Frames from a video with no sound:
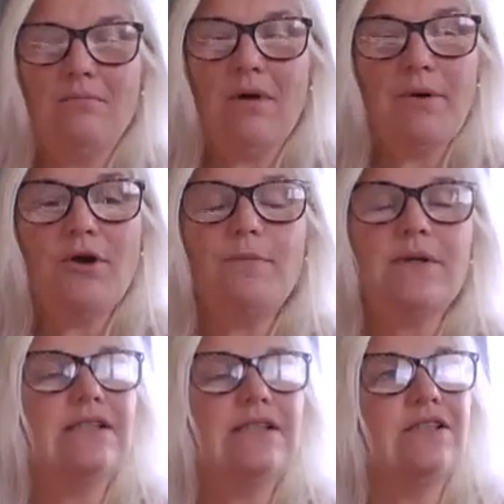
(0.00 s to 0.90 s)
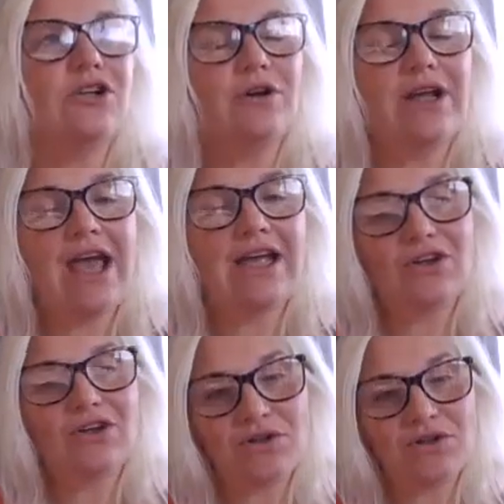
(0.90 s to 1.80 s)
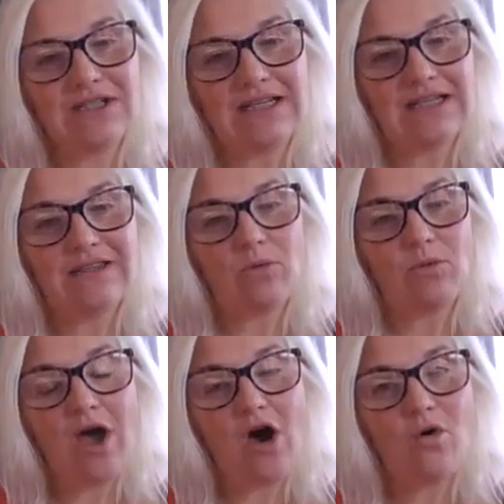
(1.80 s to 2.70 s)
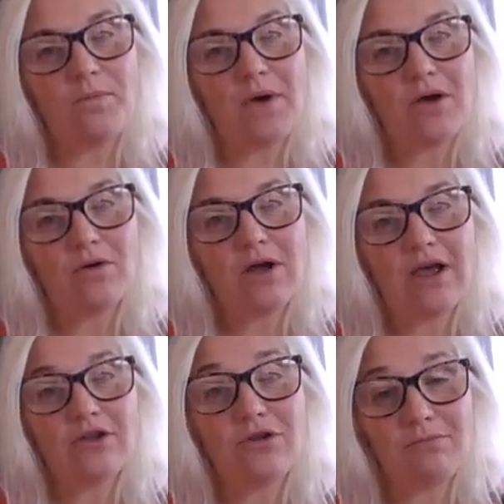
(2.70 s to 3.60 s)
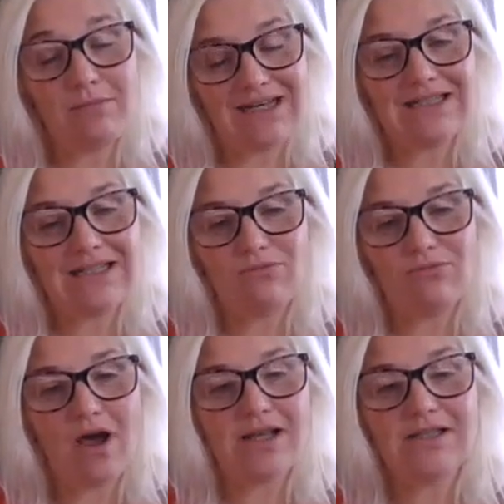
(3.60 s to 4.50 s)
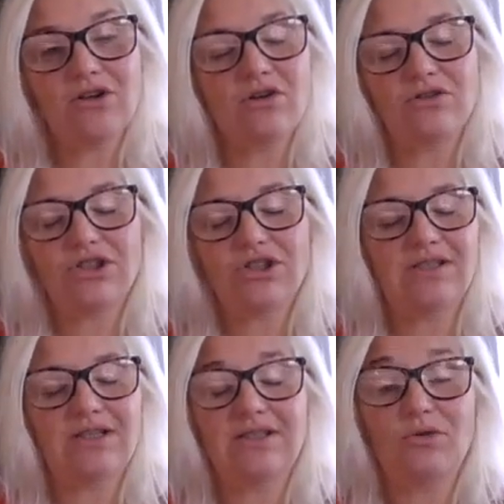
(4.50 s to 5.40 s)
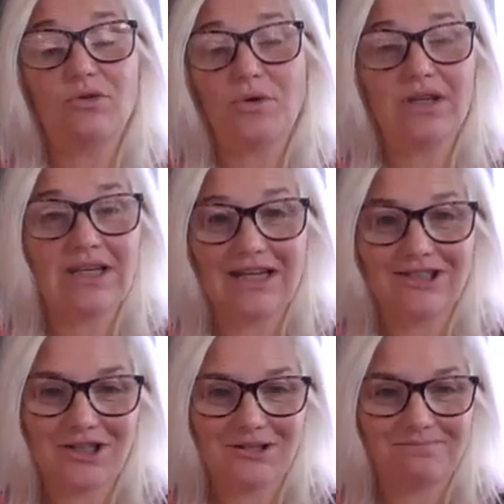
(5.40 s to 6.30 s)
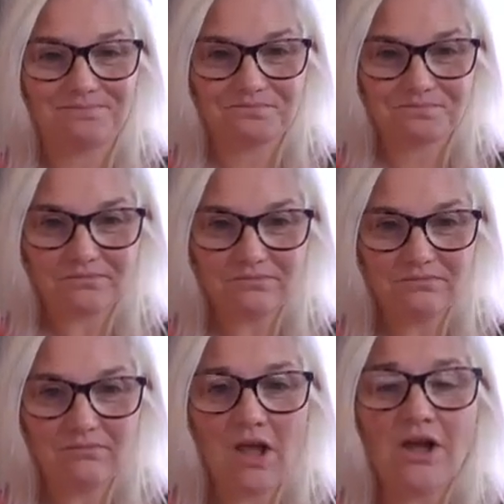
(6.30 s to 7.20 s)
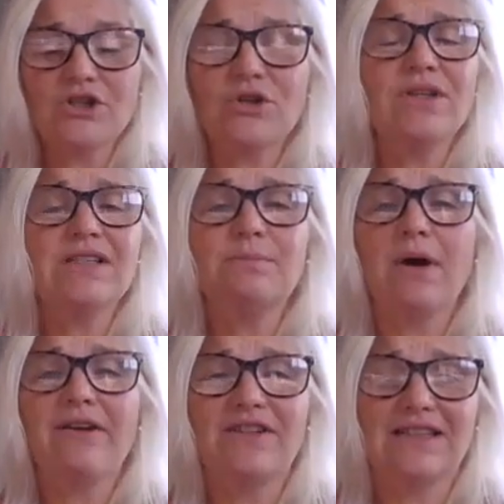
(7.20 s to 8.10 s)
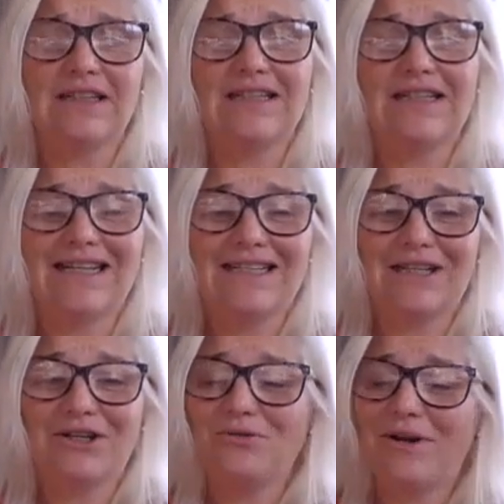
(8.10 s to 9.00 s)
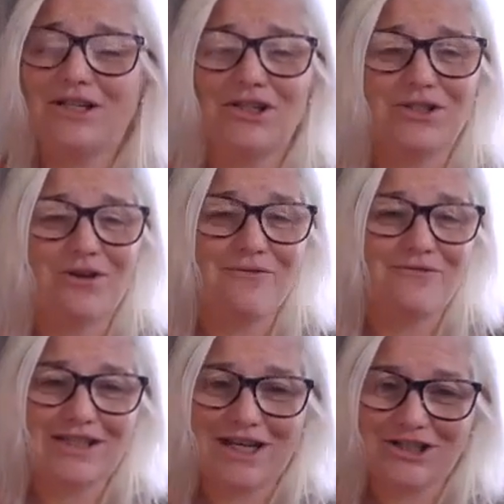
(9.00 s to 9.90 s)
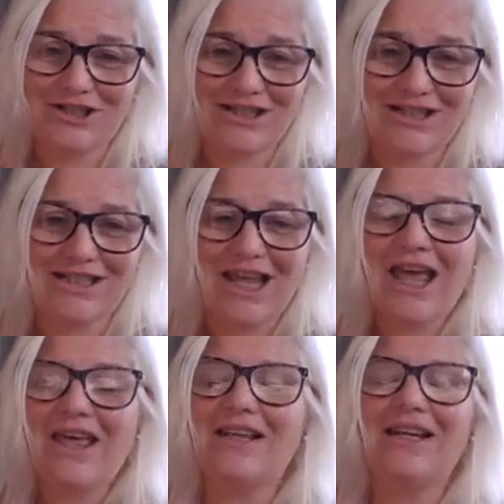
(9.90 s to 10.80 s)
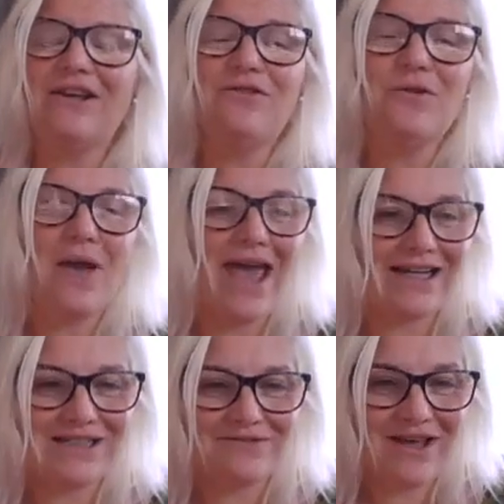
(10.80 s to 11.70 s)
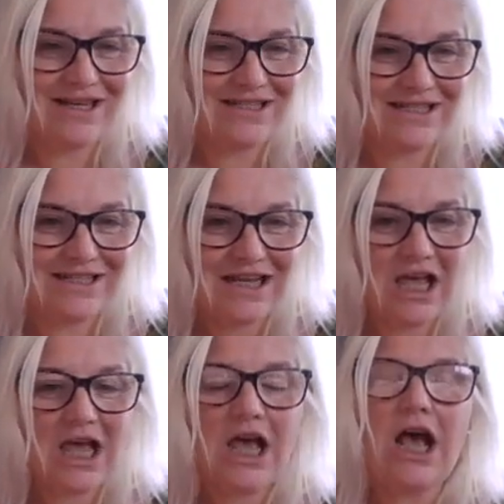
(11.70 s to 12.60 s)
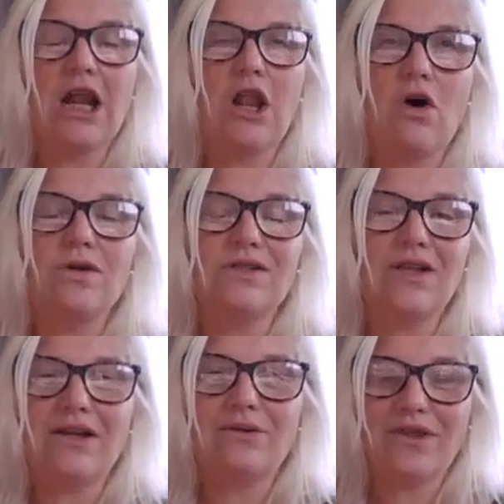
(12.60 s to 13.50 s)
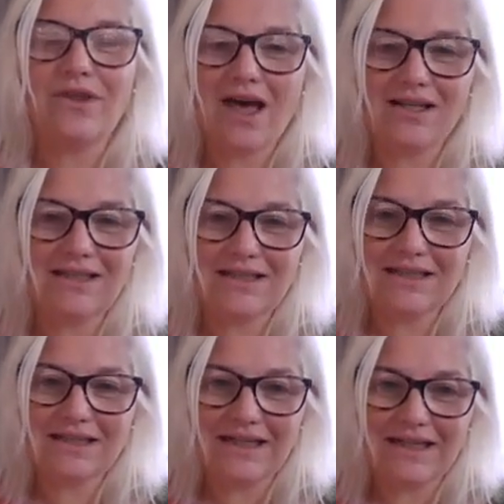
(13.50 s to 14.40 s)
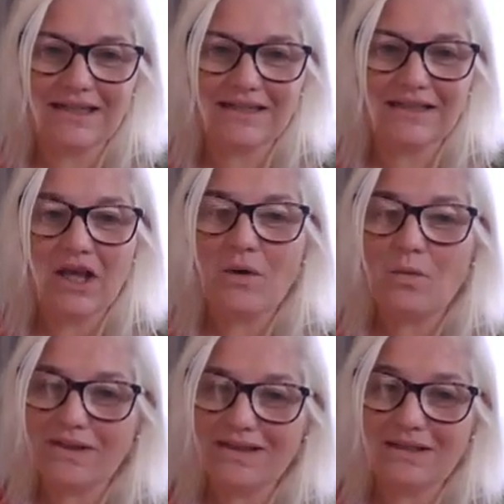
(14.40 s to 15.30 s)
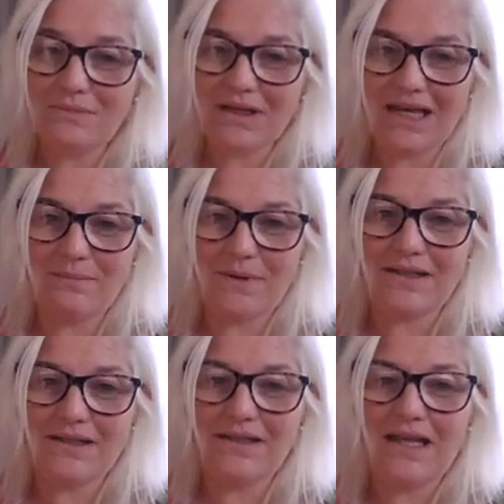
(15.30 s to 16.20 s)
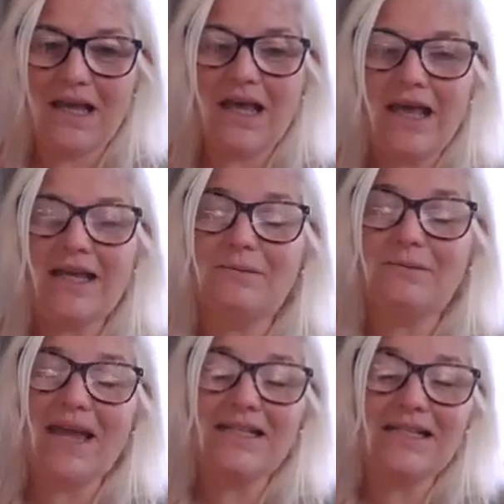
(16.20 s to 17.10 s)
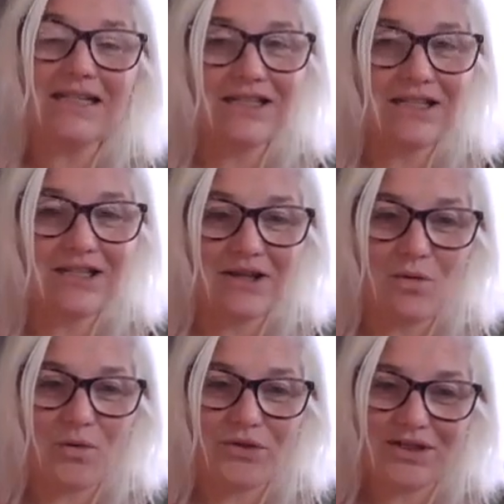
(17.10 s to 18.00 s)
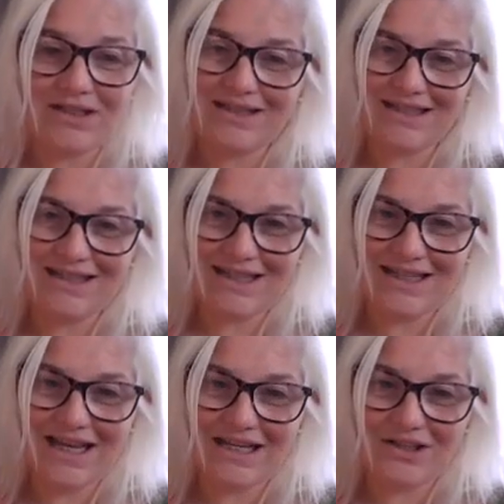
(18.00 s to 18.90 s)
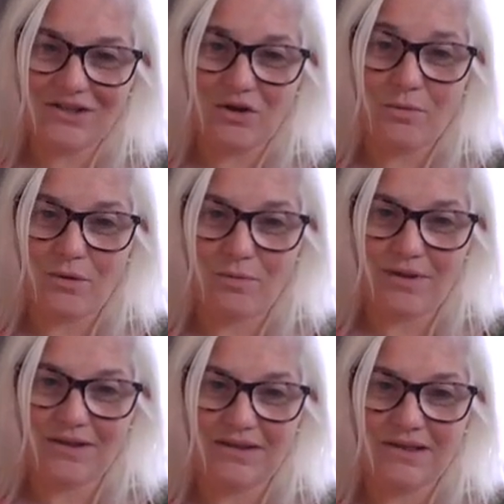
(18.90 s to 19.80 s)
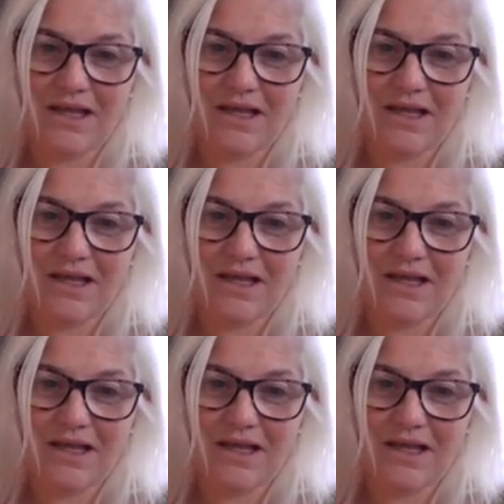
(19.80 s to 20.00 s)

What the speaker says: My purpose is to create content that will help humanity rise in consciousness through connection. I do this by facilitating courageous conversations that leave you activated alongside with heart-centered leaders, wisdom keepers, expanding into their authenticity and soul purpose.